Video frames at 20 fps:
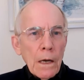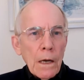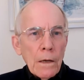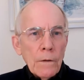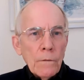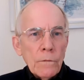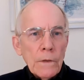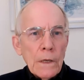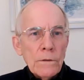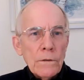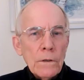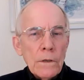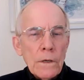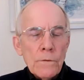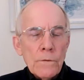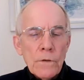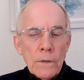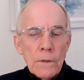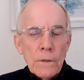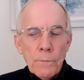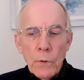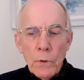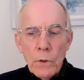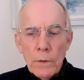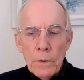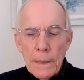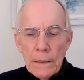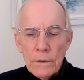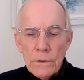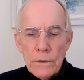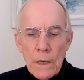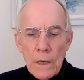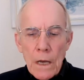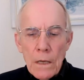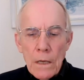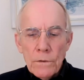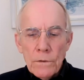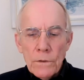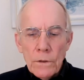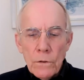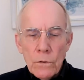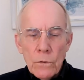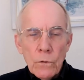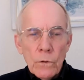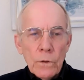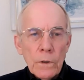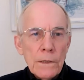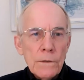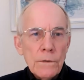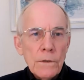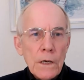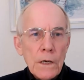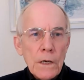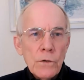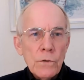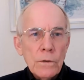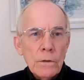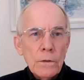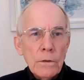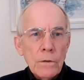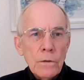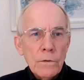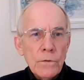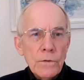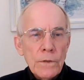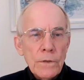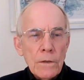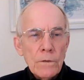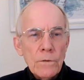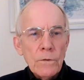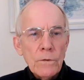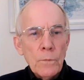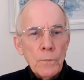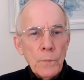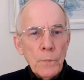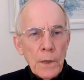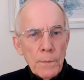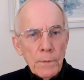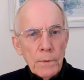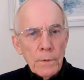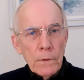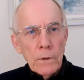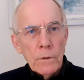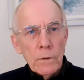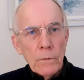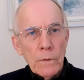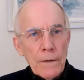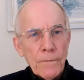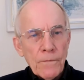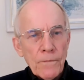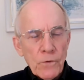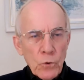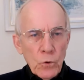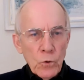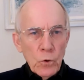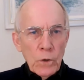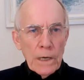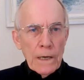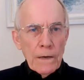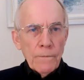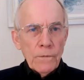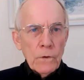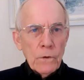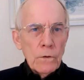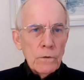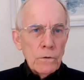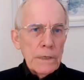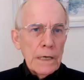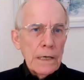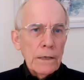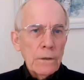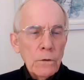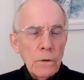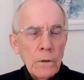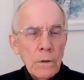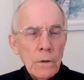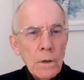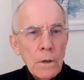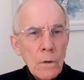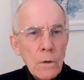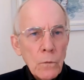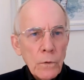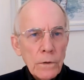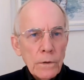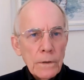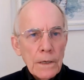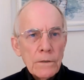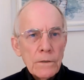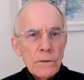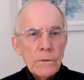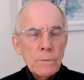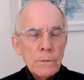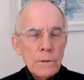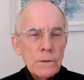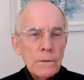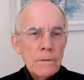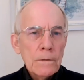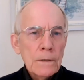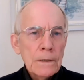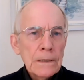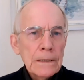and that's an interesting point about sales in an organization, because sales are the people who, after all, have contact with customers.